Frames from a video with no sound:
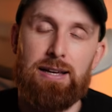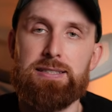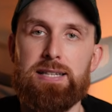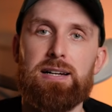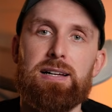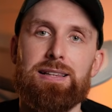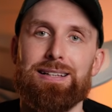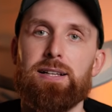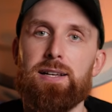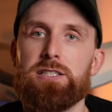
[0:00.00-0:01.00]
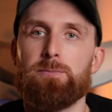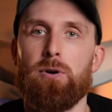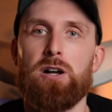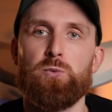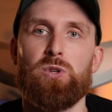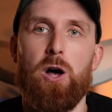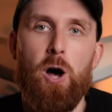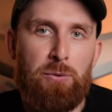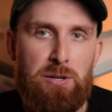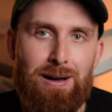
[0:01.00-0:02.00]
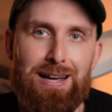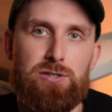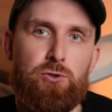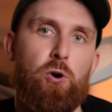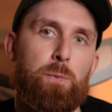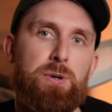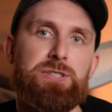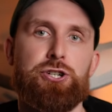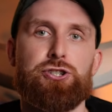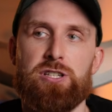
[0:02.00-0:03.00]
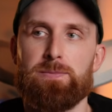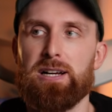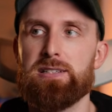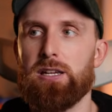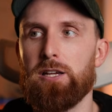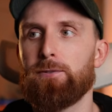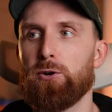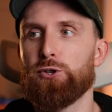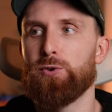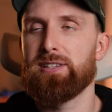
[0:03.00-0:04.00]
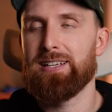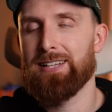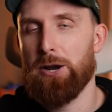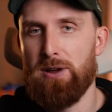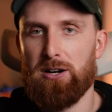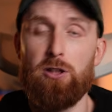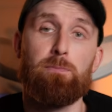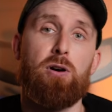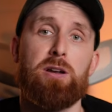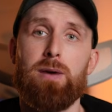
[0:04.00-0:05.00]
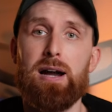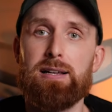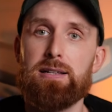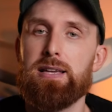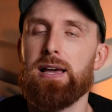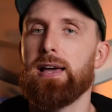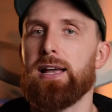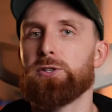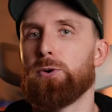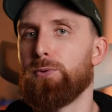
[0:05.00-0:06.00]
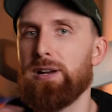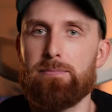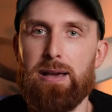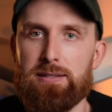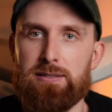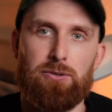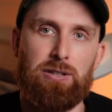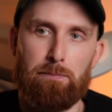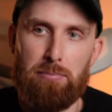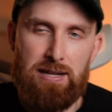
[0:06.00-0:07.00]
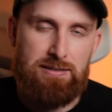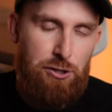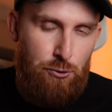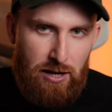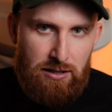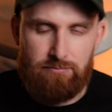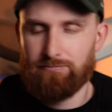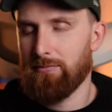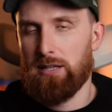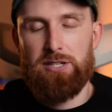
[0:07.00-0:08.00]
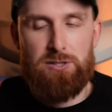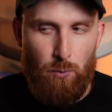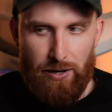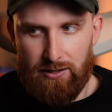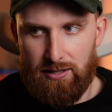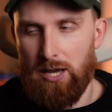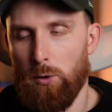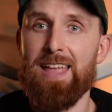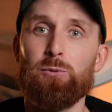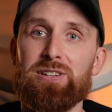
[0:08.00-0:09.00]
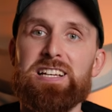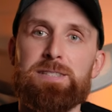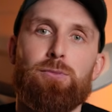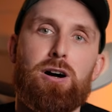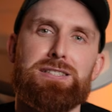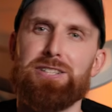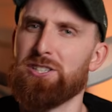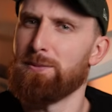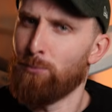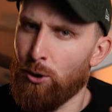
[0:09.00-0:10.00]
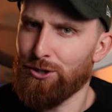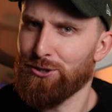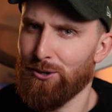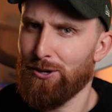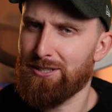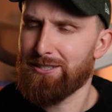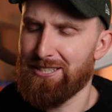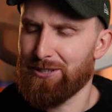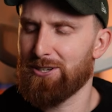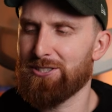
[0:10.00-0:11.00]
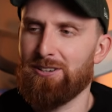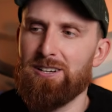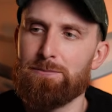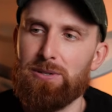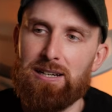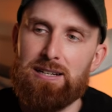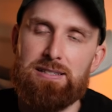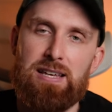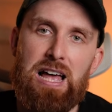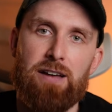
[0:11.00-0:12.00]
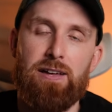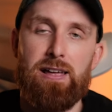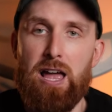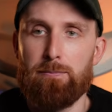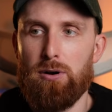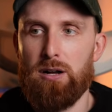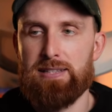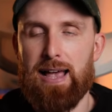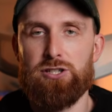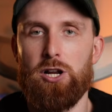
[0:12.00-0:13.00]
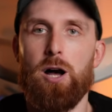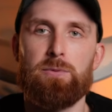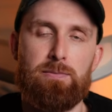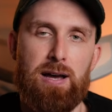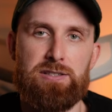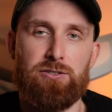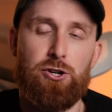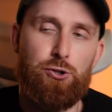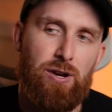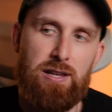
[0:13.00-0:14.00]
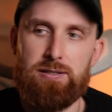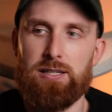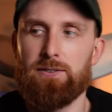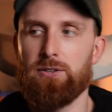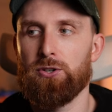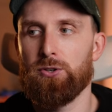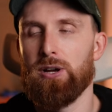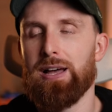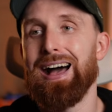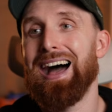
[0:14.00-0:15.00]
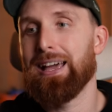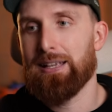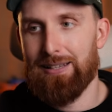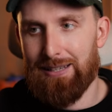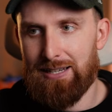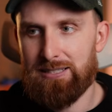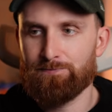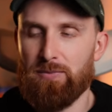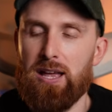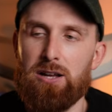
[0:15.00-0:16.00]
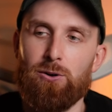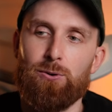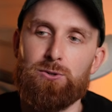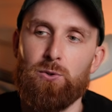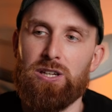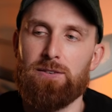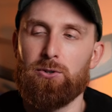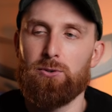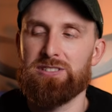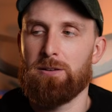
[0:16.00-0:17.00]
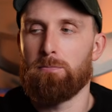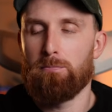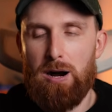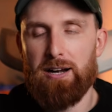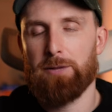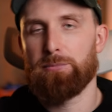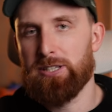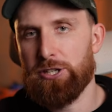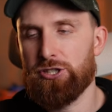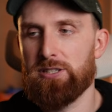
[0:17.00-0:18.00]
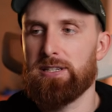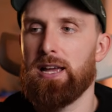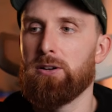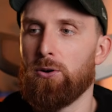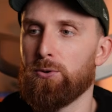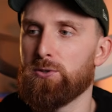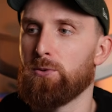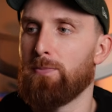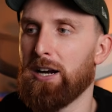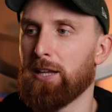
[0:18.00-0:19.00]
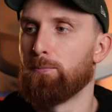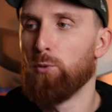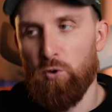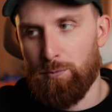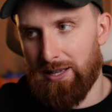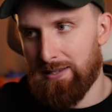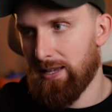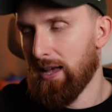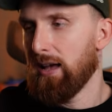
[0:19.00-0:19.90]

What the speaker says: Second, these bots will optimize your positions, because if you're trading directly on Polymarkets, it's really basic. You can place a trade and just wait. And with these bots, there's more sauce, secret sauce, because they have AI bots actually optimizing your trades, giving you ideas, and also giving you some market predictions and also market movements.